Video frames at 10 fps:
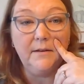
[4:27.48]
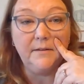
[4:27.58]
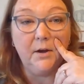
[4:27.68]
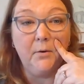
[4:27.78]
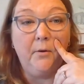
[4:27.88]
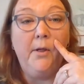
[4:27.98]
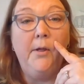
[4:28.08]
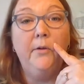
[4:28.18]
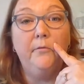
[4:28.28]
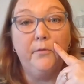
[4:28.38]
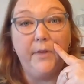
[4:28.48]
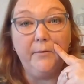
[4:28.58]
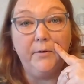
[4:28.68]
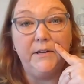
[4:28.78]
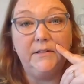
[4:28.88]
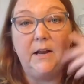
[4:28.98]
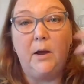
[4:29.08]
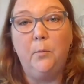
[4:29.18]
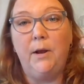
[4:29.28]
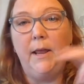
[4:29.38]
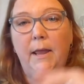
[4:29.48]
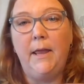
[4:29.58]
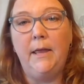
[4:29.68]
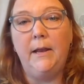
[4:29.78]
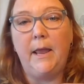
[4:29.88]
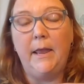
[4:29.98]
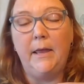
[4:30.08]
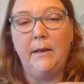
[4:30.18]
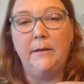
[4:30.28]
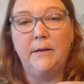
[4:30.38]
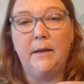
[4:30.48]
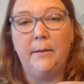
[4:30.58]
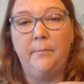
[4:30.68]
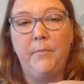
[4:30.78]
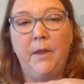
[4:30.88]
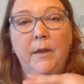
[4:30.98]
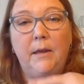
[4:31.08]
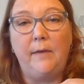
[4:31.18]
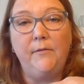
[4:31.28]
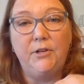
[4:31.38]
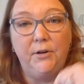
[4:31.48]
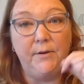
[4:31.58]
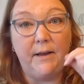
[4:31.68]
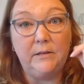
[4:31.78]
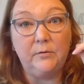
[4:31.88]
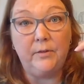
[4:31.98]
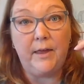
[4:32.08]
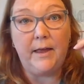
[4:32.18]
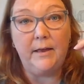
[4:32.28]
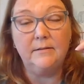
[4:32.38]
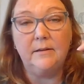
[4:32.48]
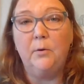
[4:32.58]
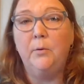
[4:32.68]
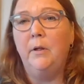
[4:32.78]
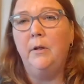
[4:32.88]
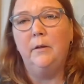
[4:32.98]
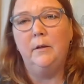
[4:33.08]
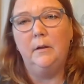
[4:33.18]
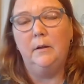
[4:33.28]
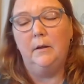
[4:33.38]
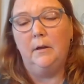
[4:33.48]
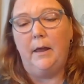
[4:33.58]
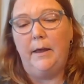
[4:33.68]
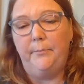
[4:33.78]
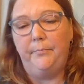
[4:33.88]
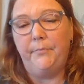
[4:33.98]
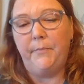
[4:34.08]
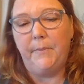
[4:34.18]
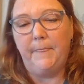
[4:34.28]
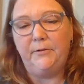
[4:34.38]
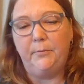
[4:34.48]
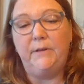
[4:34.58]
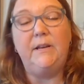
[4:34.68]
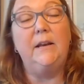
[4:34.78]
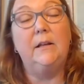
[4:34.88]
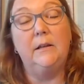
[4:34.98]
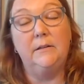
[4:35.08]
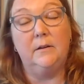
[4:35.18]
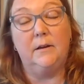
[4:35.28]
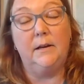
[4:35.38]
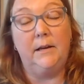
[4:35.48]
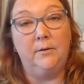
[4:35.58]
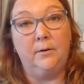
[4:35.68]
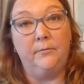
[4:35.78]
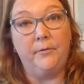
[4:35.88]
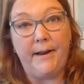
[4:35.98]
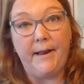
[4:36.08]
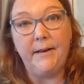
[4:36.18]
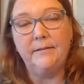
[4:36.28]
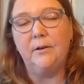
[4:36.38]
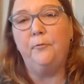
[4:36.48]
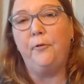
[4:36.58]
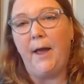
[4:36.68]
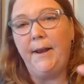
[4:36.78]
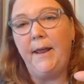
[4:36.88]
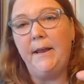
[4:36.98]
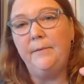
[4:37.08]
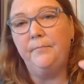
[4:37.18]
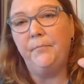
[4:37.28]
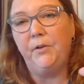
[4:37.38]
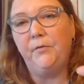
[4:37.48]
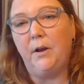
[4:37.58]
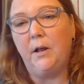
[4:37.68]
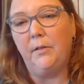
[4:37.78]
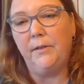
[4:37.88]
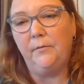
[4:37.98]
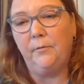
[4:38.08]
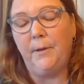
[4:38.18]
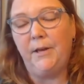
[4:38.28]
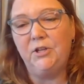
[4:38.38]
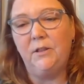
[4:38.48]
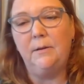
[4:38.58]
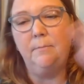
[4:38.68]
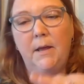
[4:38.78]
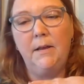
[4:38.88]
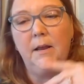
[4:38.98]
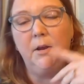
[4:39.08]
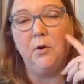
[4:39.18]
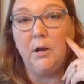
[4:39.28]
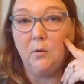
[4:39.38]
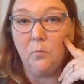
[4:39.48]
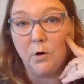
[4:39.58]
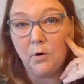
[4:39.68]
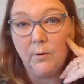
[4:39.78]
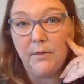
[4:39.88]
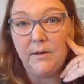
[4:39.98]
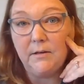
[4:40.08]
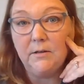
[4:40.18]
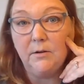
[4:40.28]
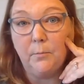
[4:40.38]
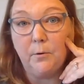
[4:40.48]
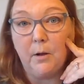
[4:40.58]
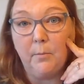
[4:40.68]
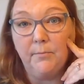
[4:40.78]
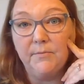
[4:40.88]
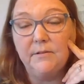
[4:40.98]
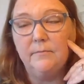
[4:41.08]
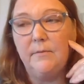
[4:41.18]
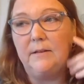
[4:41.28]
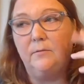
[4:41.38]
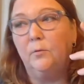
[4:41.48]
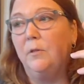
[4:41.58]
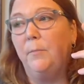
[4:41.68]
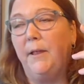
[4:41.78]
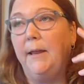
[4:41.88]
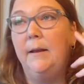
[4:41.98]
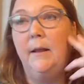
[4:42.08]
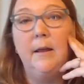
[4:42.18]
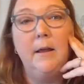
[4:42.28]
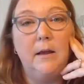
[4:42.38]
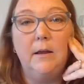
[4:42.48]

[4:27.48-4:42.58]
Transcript: And so for that reason, I went ahead and um, gave you two days for that. So um, this week technically is not going to end on Friday. So Friday, you've got all the information. Then Monday, you're going to work with it and do the problems. That's sort of the plan.